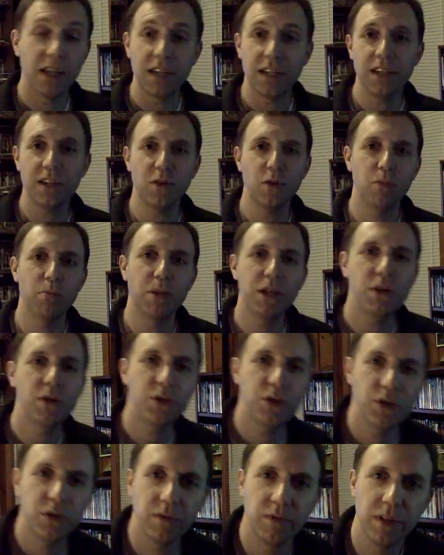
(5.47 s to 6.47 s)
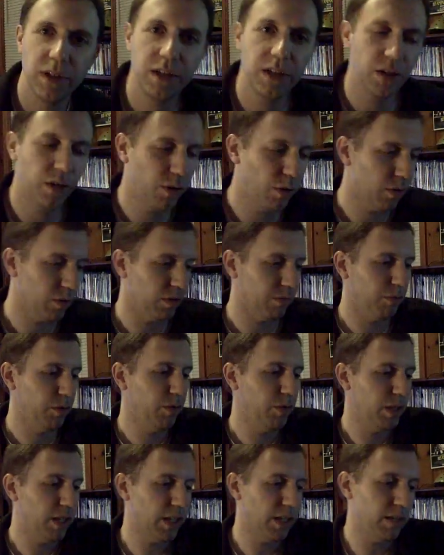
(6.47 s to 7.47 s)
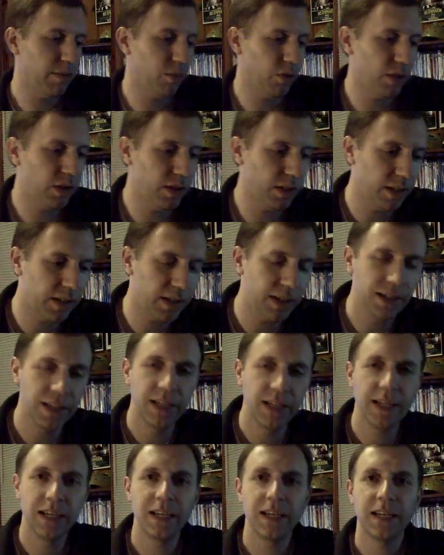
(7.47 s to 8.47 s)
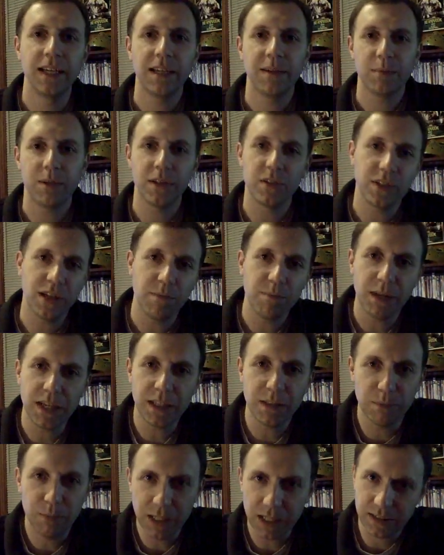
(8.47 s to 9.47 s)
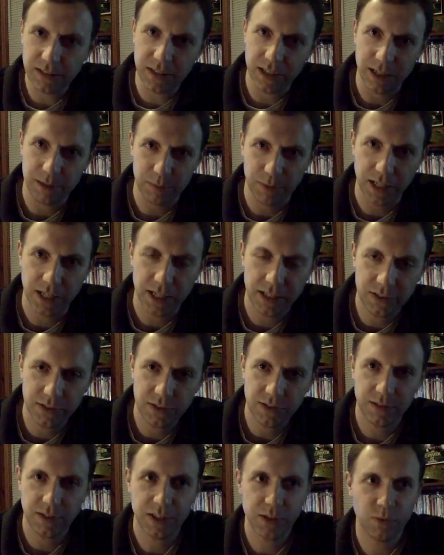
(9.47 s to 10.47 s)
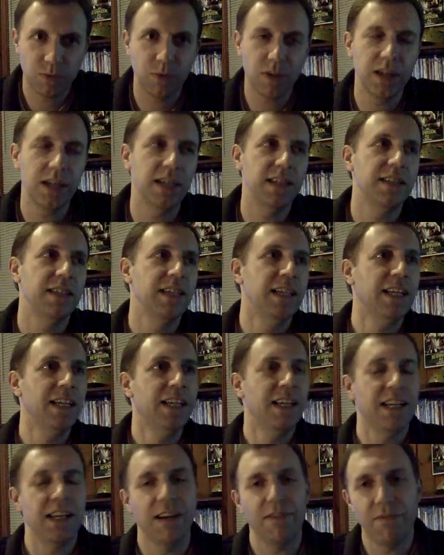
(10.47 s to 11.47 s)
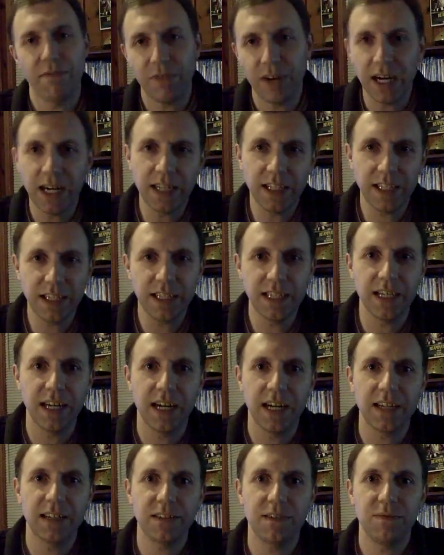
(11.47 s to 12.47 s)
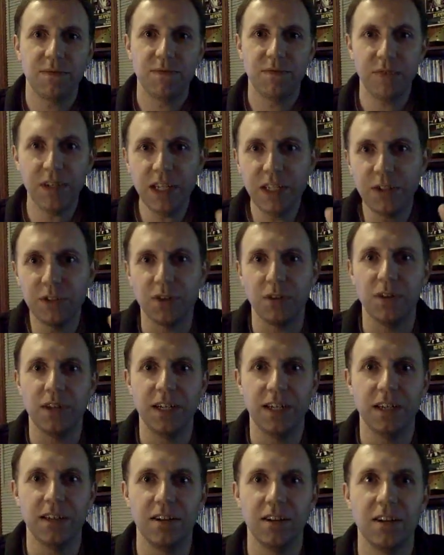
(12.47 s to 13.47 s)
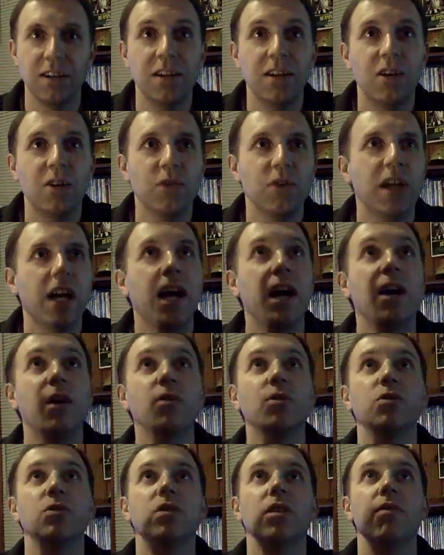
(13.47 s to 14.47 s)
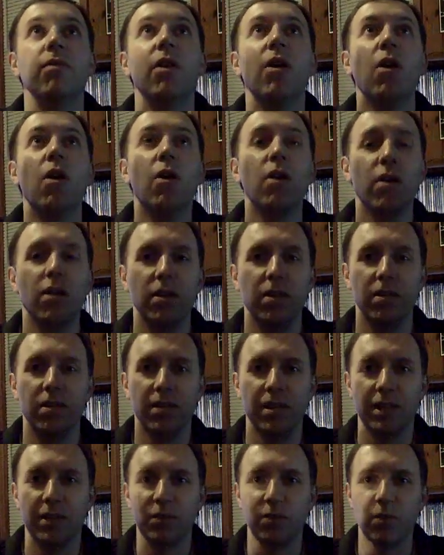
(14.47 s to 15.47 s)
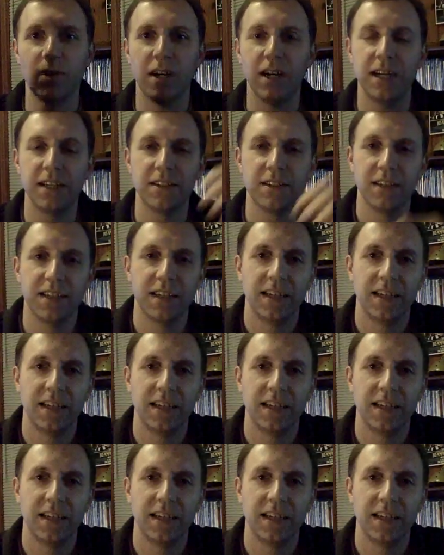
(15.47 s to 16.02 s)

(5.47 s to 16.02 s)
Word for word: not any old B Jr. video on the Movie Cave or anything, because I've made the big time, guys. That's right. I finally got featured here on the House of Horror. That's right.